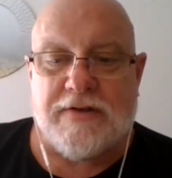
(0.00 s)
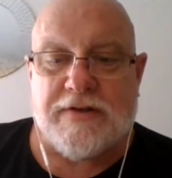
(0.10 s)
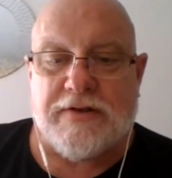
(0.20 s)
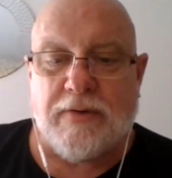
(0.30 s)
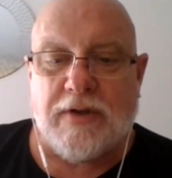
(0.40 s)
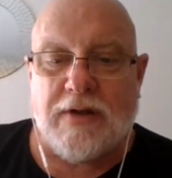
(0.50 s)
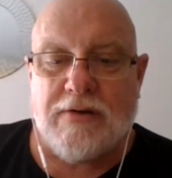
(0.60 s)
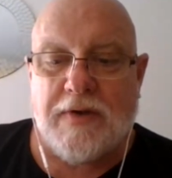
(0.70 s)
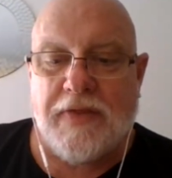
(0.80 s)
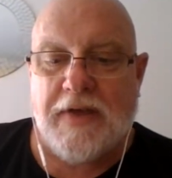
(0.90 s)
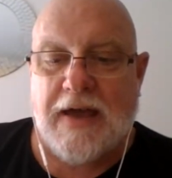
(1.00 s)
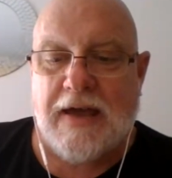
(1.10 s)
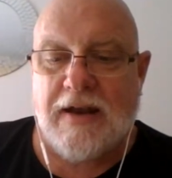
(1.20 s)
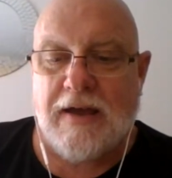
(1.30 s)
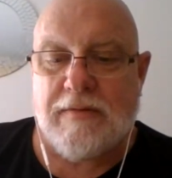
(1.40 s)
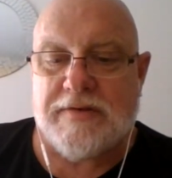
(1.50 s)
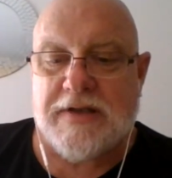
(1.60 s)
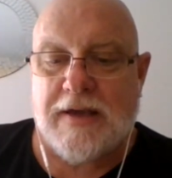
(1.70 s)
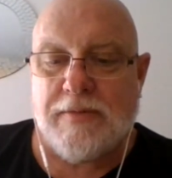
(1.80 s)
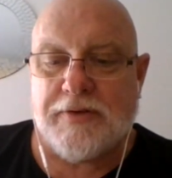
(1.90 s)
along with that, I was
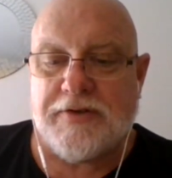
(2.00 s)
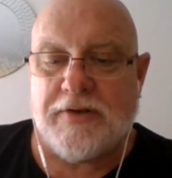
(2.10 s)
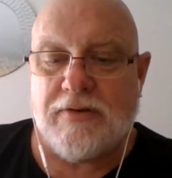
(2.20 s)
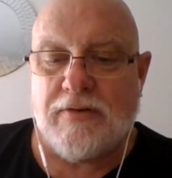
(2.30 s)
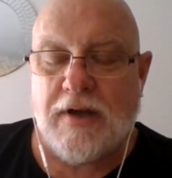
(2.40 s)
able to,